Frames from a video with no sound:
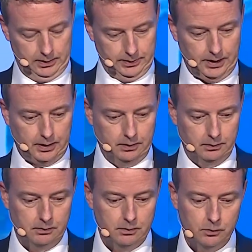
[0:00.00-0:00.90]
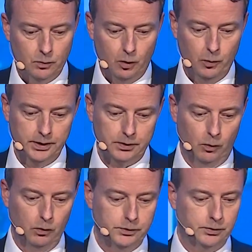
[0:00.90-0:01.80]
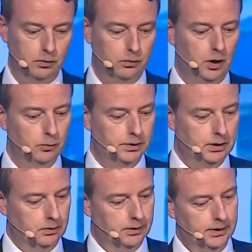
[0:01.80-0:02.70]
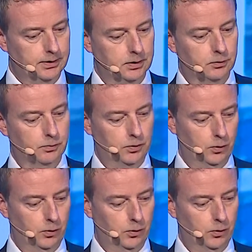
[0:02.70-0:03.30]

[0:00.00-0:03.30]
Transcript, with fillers: Second, Norway is also closely connected to the